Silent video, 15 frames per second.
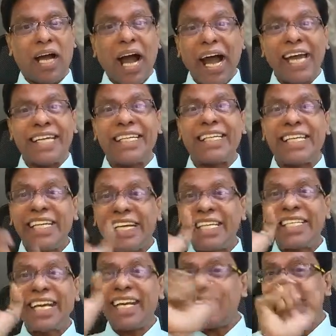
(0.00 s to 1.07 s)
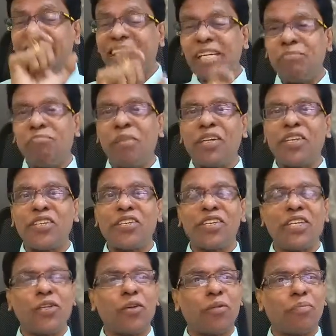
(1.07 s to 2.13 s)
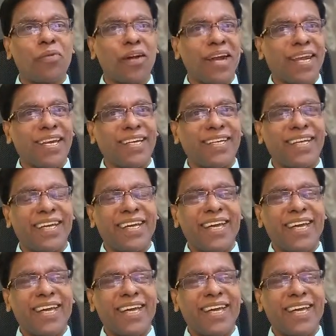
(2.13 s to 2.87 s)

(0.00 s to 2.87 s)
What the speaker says: and creates electric impulses in your brain,